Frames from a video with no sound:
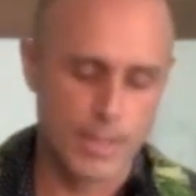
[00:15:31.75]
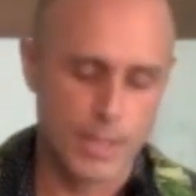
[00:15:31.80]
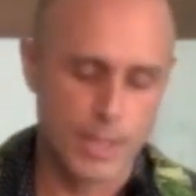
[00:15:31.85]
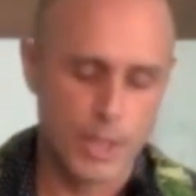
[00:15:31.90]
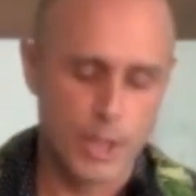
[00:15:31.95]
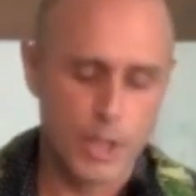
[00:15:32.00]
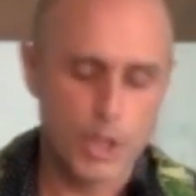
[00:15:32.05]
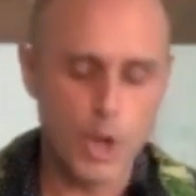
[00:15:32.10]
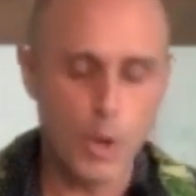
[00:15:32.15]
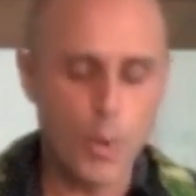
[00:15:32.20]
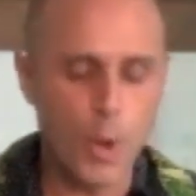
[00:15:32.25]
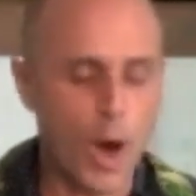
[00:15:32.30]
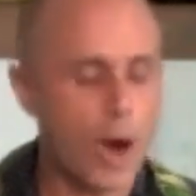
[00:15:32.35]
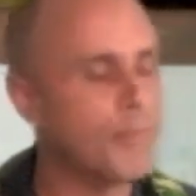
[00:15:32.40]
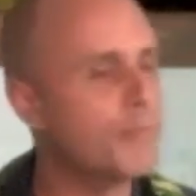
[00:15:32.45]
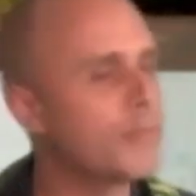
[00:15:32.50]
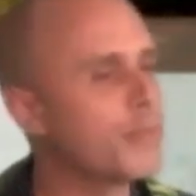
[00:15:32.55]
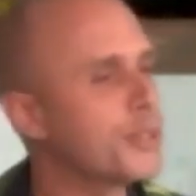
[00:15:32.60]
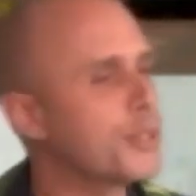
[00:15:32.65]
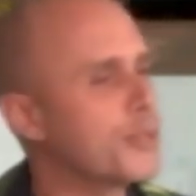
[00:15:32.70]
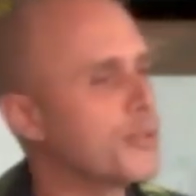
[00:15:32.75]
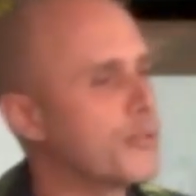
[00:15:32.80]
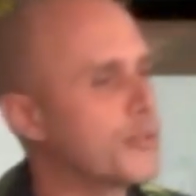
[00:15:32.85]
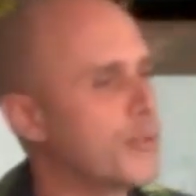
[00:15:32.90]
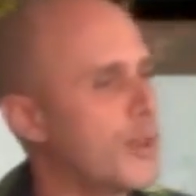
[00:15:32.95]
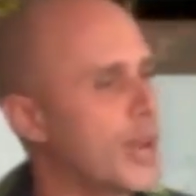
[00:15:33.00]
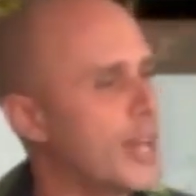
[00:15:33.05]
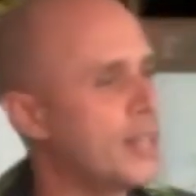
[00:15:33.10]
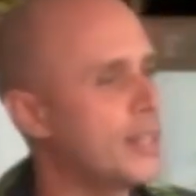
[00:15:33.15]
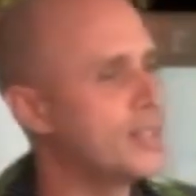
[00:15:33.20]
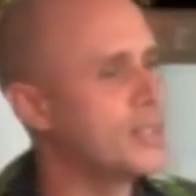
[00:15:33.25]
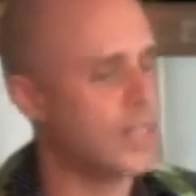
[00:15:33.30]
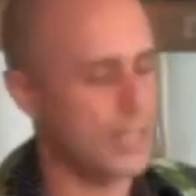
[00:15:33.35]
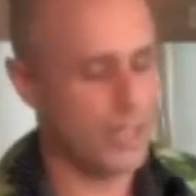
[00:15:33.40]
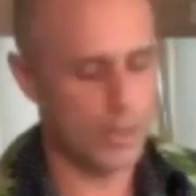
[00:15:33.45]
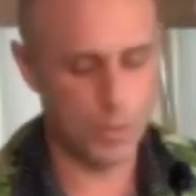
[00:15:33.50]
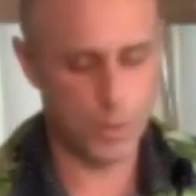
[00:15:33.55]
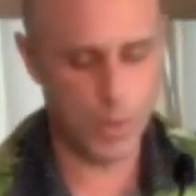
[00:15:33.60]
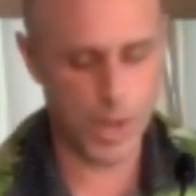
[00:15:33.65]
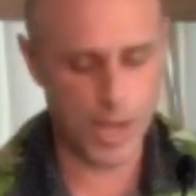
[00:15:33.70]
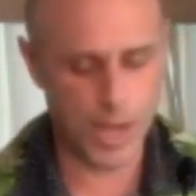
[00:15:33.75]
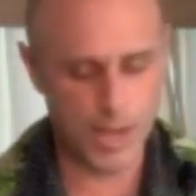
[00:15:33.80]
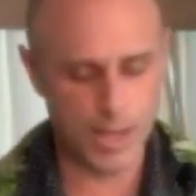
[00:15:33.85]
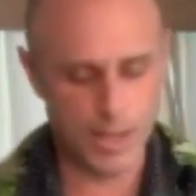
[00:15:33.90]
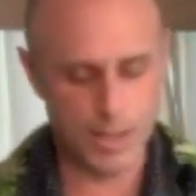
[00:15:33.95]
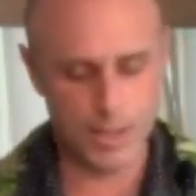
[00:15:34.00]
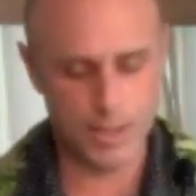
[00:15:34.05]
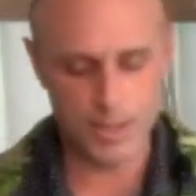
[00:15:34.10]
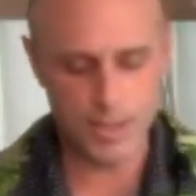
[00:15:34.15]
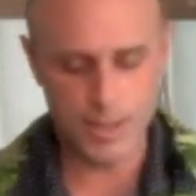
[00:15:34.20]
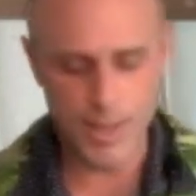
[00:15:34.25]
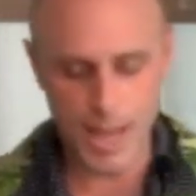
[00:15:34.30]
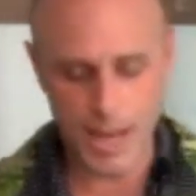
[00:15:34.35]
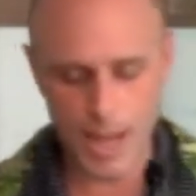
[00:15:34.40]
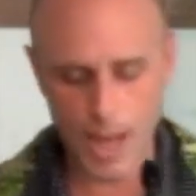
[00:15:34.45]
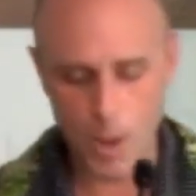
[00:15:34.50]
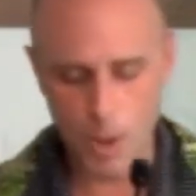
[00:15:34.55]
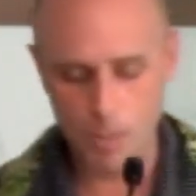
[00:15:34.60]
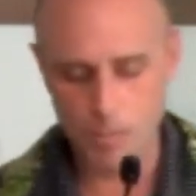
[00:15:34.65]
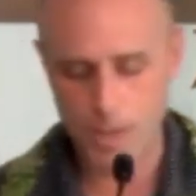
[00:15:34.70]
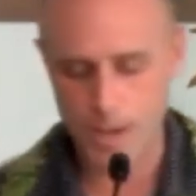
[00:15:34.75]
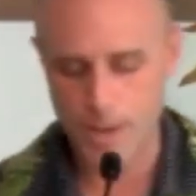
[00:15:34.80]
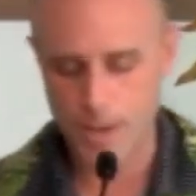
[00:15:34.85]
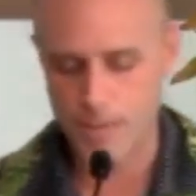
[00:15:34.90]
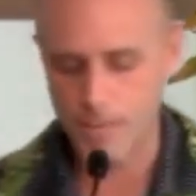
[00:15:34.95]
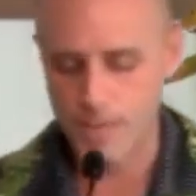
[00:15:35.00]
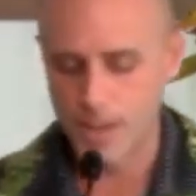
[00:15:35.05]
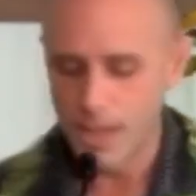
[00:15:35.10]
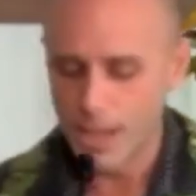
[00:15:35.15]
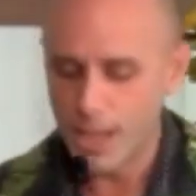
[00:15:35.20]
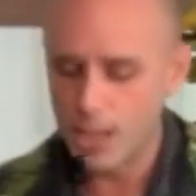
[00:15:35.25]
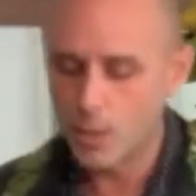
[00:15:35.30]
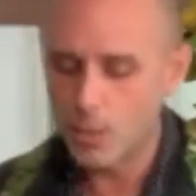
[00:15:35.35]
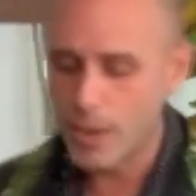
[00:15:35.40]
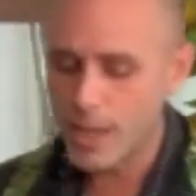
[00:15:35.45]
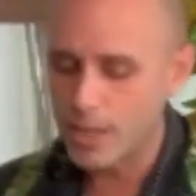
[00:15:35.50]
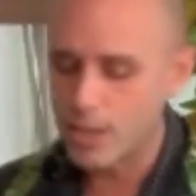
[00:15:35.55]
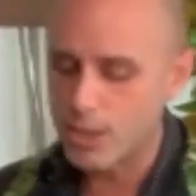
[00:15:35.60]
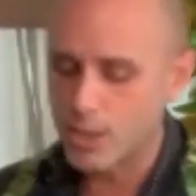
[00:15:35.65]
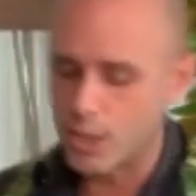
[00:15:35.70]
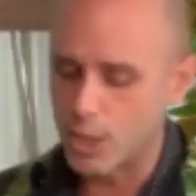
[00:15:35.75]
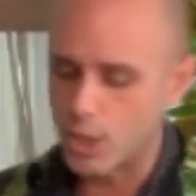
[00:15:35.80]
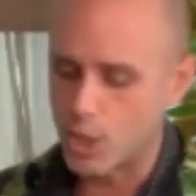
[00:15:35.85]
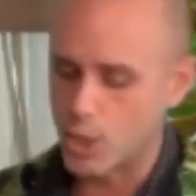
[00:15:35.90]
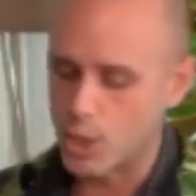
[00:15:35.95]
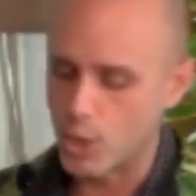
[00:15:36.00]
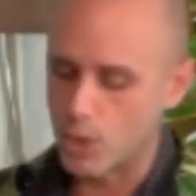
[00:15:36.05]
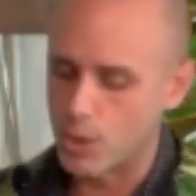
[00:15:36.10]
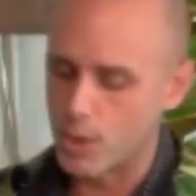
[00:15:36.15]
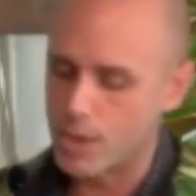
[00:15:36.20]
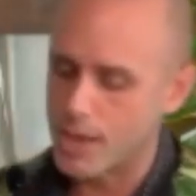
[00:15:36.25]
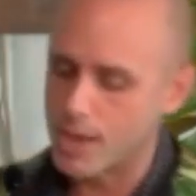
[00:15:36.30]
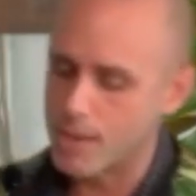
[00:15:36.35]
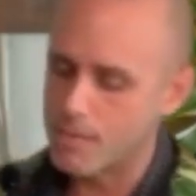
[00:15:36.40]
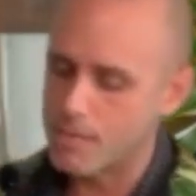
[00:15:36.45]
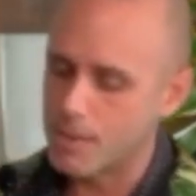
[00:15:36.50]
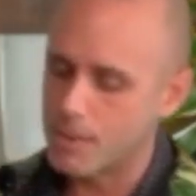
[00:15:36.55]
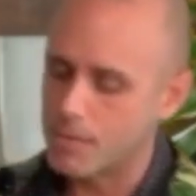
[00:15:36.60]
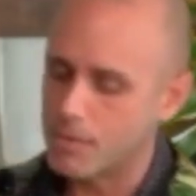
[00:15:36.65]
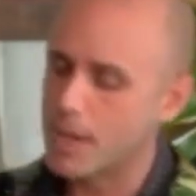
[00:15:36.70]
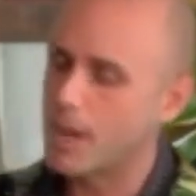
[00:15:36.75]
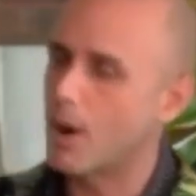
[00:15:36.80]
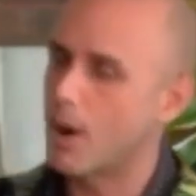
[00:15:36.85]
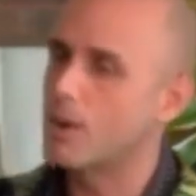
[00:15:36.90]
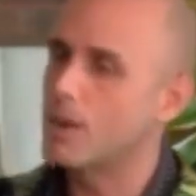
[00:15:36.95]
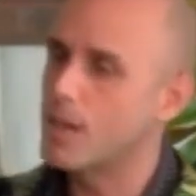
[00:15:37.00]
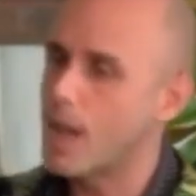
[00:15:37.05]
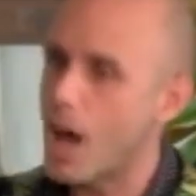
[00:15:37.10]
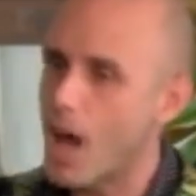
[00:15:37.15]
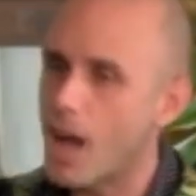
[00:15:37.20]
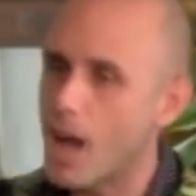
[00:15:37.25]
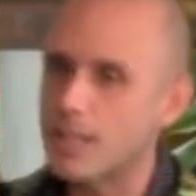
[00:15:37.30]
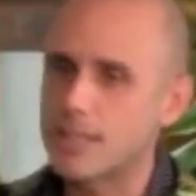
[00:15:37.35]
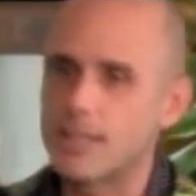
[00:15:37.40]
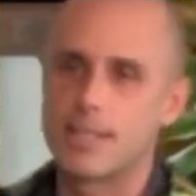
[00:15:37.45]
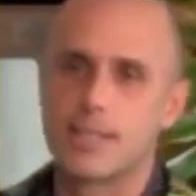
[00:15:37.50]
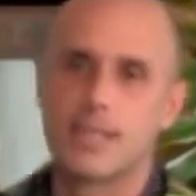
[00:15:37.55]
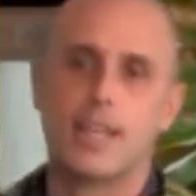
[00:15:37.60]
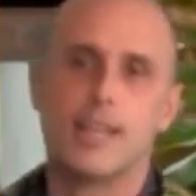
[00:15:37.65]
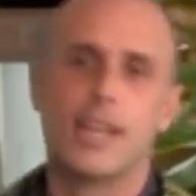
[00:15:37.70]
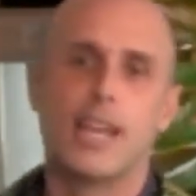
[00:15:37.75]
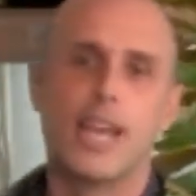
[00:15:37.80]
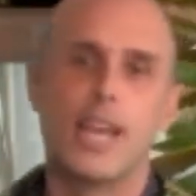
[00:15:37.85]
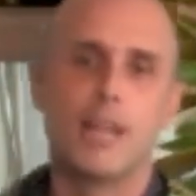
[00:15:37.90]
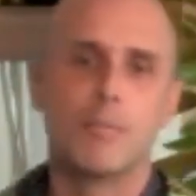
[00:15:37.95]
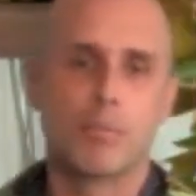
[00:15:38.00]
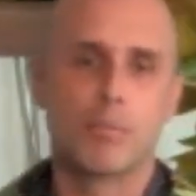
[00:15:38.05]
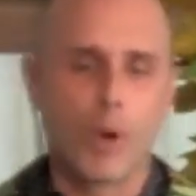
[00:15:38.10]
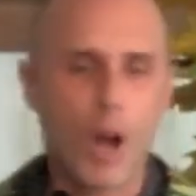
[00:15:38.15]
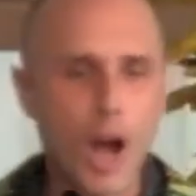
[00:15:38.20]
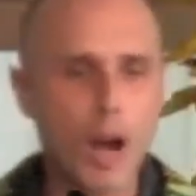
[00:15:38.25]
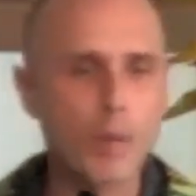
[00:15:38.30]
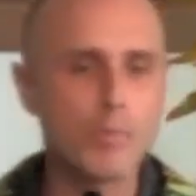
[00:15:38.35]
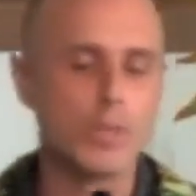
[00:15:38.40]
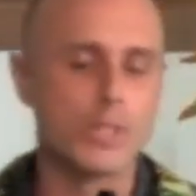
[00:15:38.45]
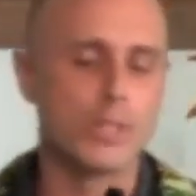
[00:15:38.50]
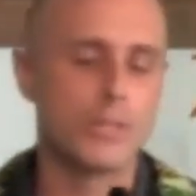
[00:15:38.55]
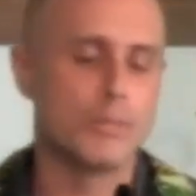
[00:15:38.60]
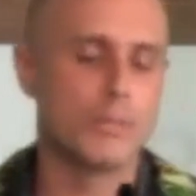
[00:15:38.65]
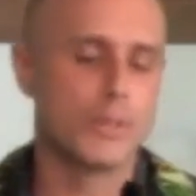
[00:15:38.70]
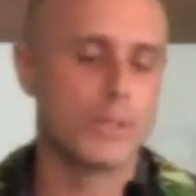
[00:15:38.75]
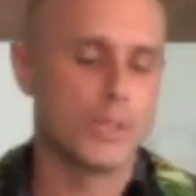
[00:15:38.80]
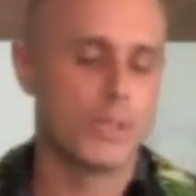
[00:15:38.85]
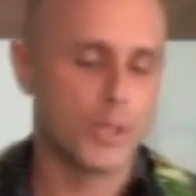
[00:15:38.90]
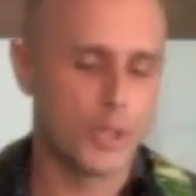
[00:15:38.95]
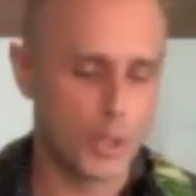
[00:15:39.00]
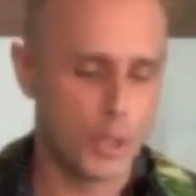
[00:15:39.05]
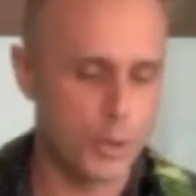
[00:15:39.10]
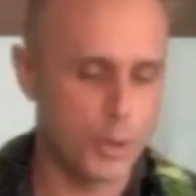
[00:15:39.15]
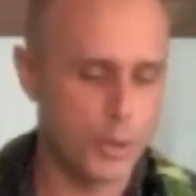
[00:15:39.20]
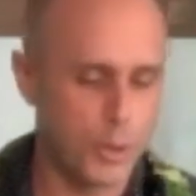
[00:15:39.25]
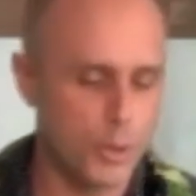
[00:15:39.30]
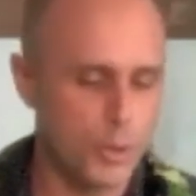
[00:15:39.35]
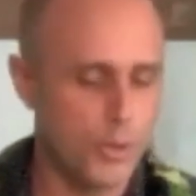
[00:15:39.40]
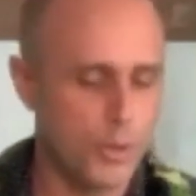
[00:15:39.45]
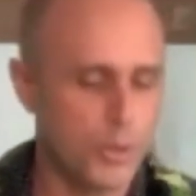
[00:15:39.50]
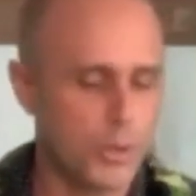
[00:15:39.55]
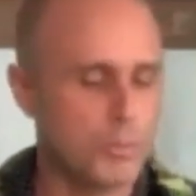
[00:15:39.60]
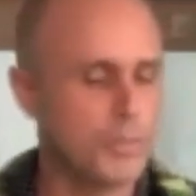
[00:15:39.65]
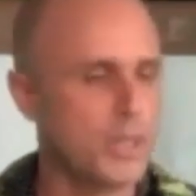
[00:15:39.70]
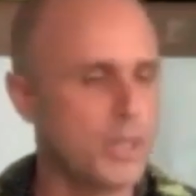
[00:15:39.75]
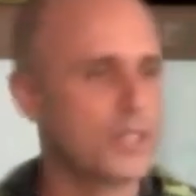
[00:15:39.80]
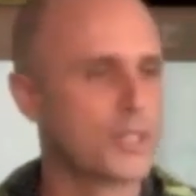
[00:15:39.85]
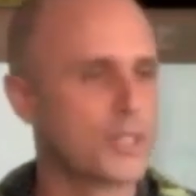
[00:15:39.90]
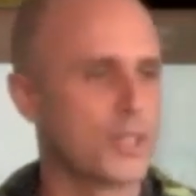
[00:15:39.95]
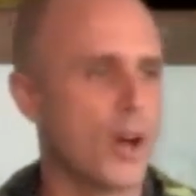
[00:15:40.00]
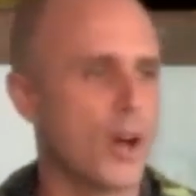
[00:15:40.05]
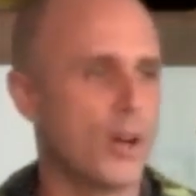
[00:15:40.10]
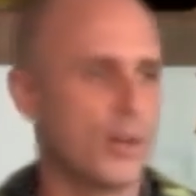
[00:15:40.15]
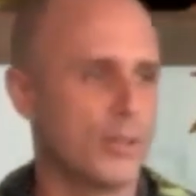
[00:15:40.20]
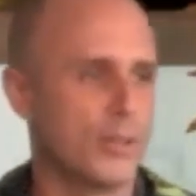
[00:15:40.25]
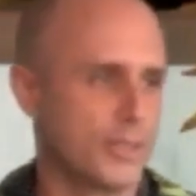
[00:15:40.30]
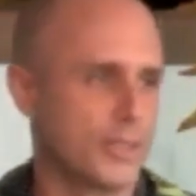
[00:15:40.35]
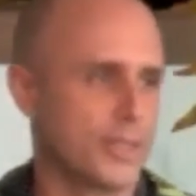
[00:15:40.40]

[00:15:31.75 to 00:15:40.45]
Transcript: Show up for your friends in ways that help them, in ways that assure them that they are not a problem to be solved.